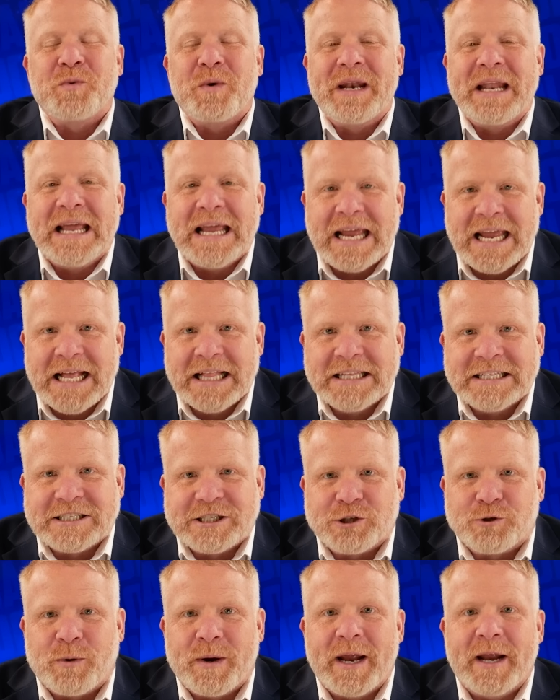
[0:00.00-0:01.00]
just want to
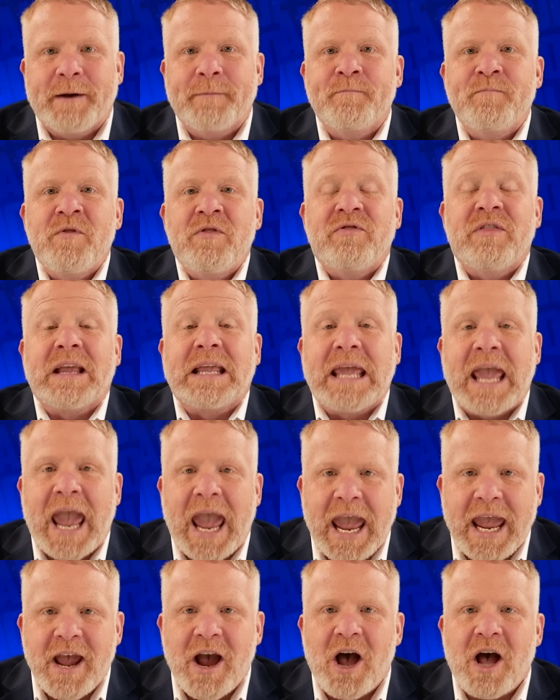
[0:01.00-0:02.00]
illustrate the
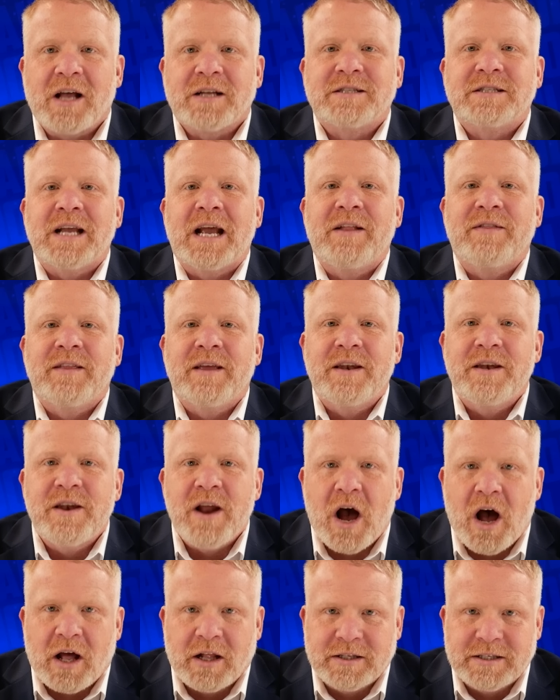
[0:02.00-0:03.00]
chaos and the
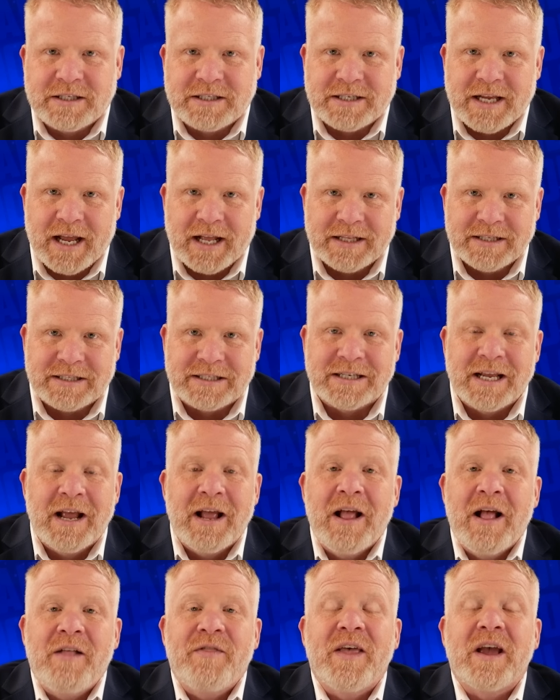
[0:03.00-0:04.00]
nonsense